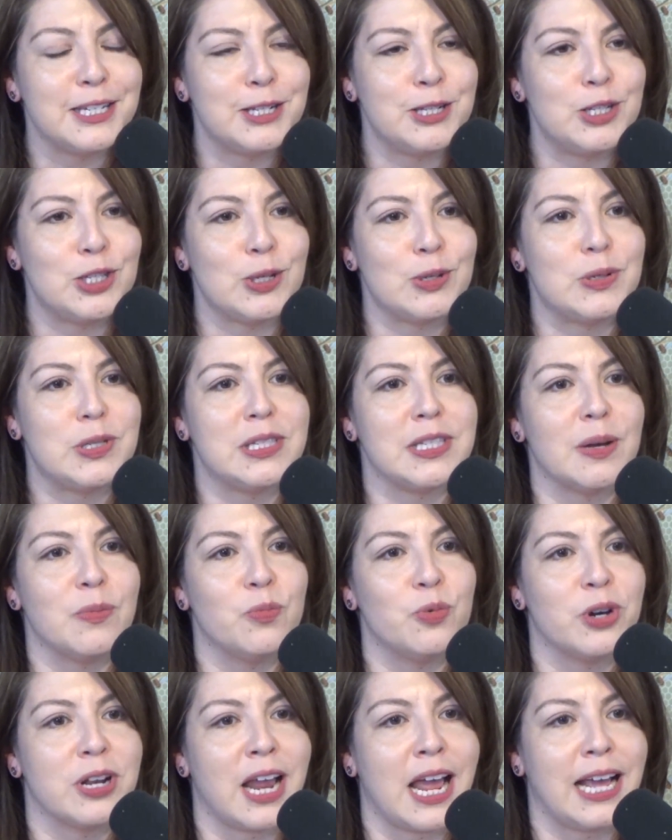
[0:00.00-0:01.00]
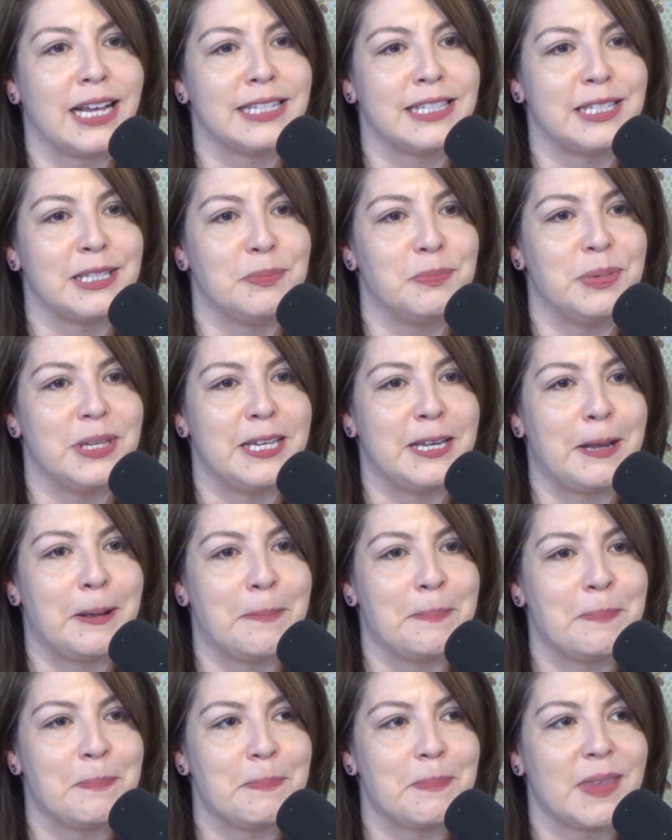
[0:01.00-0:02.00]
So someone has to be
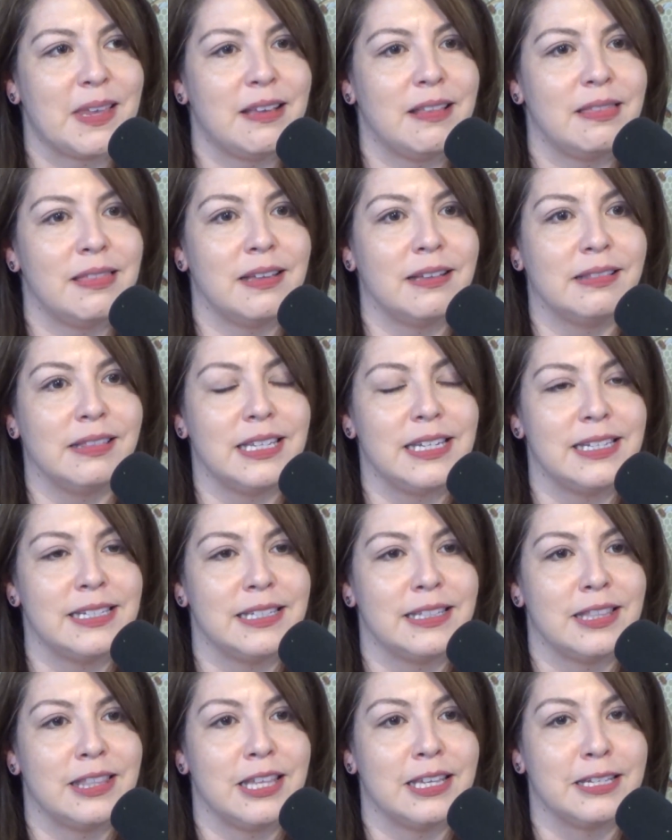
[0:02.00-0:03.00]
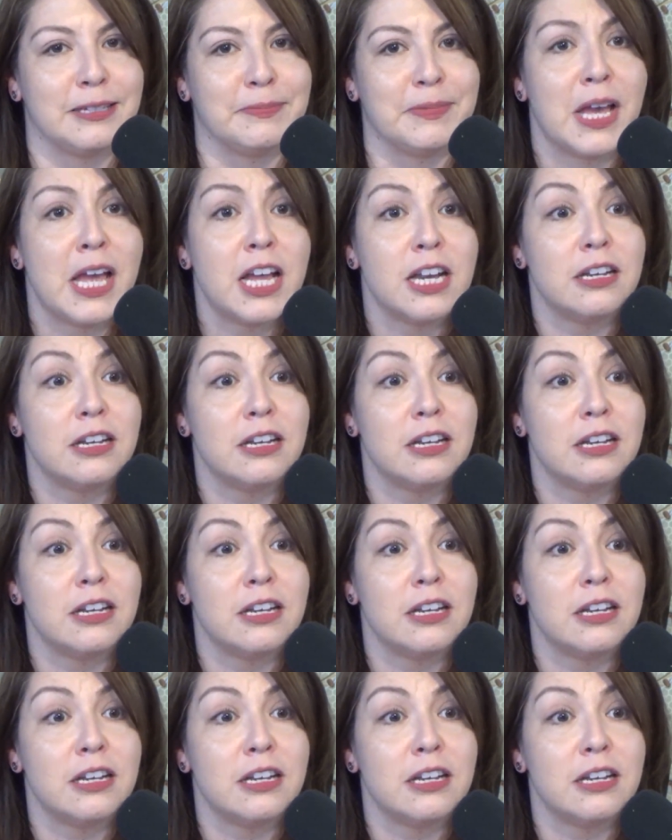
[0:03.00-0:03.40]
the